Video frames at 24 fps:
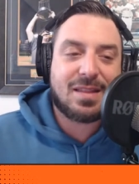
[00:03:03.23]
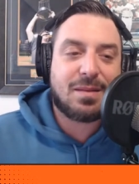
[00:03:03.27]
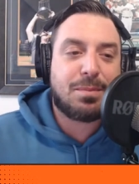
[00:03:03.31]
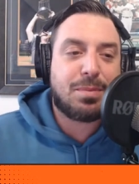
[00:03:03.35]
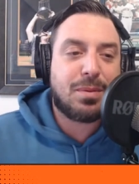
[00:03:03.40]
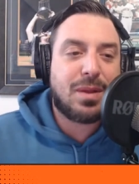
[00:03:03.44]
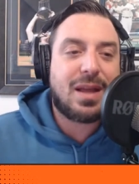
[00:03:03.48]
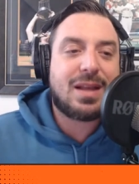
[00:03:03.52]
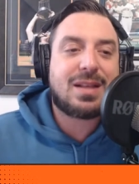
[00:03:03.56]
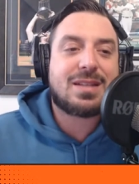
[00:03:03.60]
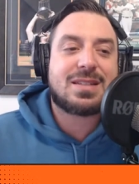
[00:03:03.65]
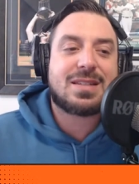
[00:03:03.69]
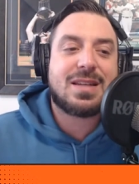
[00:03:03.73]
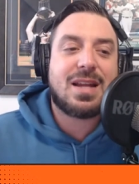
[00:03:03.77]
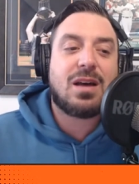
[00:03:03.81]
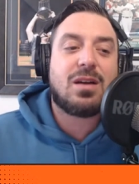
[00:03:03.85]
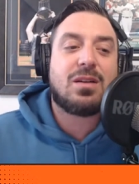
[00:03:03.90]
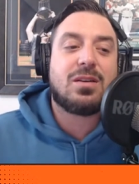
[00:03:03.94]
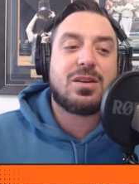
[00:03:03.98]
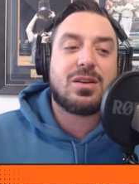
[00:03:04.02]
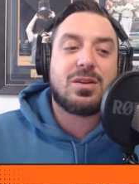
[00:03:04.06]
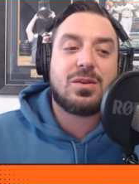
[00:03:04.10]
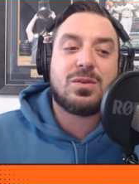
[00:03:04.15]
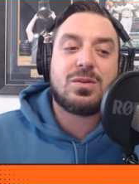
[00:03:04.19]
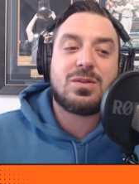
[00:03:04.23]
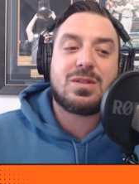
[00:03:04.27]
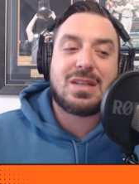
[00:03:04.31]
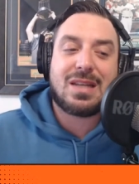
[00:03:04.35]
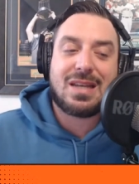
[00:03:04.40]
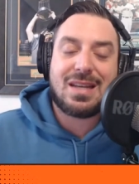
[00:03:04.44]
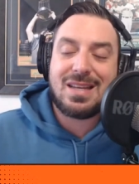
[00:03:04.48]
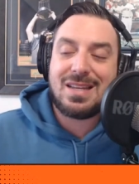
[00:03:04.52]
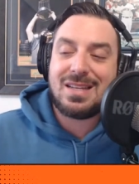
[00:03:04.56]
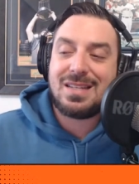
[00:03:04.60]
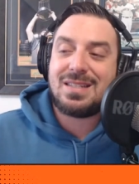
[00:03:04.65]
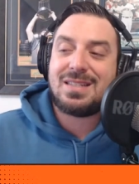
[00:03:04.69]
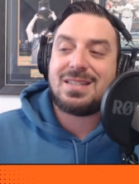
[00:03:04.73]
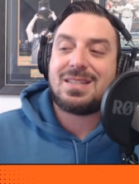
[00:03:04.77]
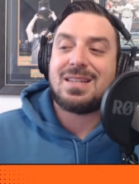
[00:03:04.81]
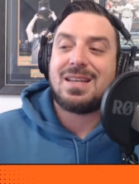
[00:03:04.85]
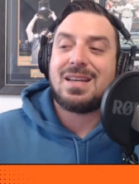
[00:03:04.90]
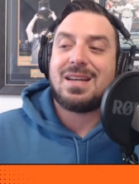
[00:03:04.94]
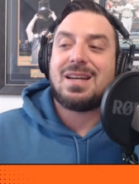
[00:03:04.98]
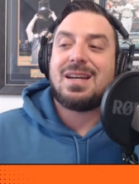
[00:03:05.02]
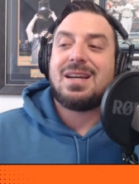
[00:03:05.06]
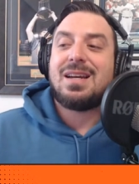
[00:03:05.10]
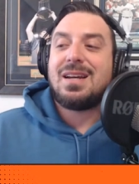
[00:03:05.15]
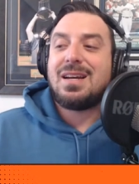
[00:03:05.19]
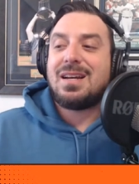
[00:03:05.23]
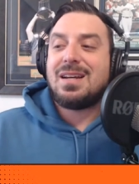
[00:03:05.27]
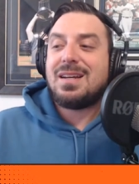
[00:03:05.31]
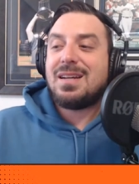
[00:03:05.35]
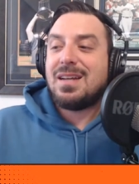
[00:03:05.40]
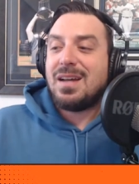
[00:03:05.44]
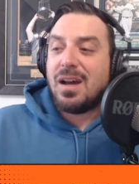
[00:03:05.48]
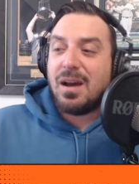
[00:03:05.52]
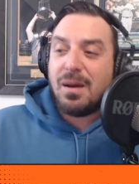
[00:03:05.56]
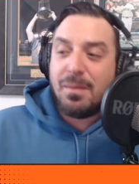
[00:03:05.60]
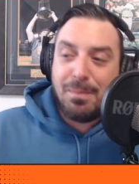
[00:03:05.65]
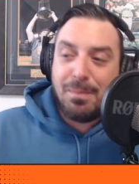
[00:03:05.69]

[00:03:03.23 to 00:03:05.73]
The Blake Snell news is a